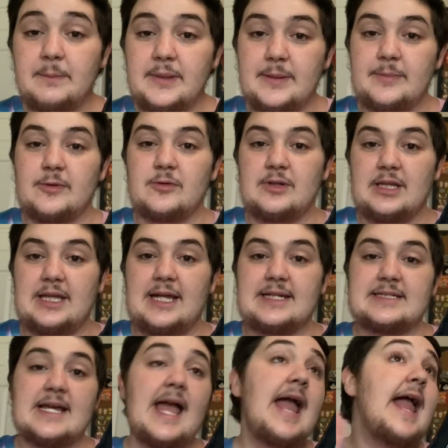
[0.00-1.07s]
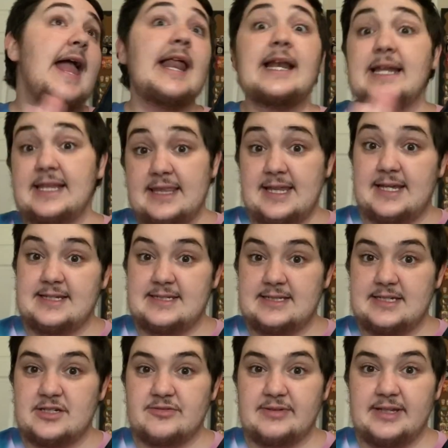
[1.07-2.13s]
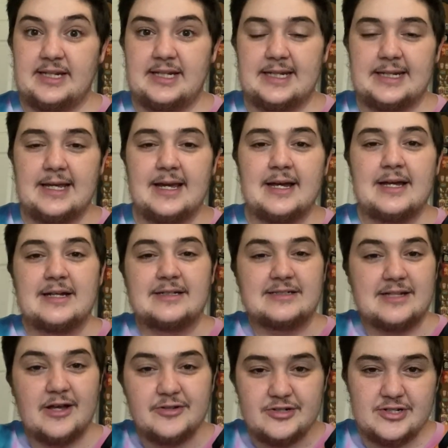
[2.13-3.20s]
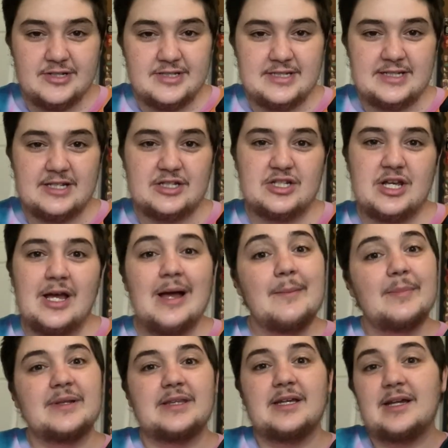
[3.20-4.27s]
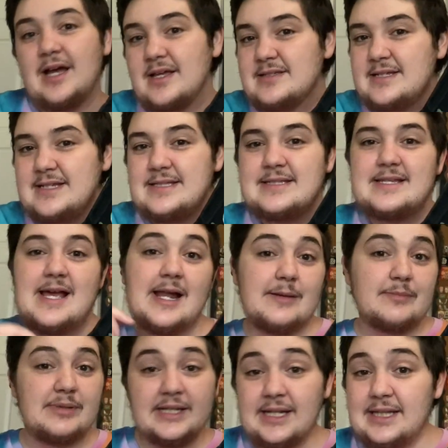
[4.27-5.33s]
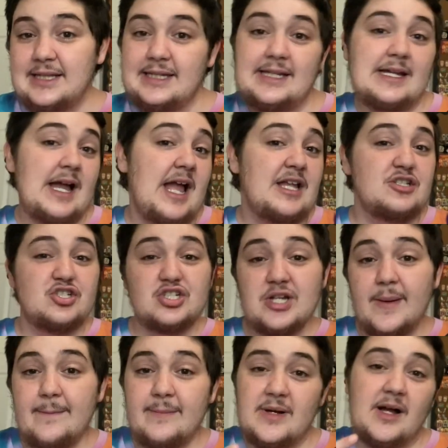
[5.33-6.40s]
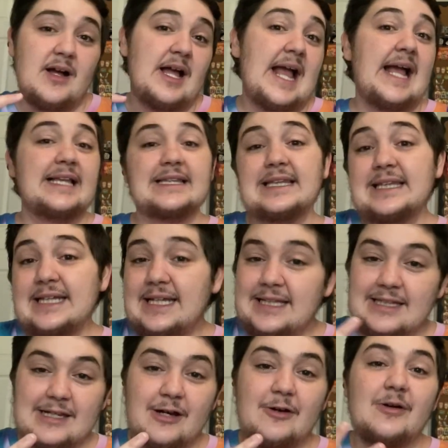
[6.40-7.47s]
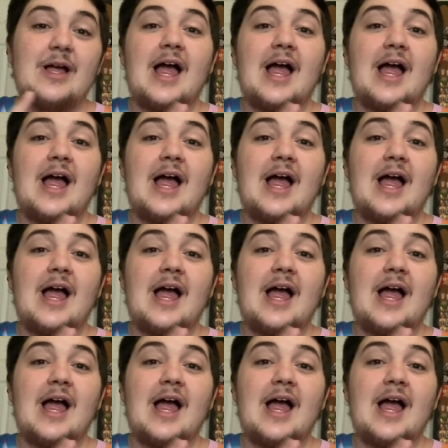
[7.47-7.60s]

people collect anything Stitch related, not just Stitch, but the cousins and Pleakley and Jumba and Lilo,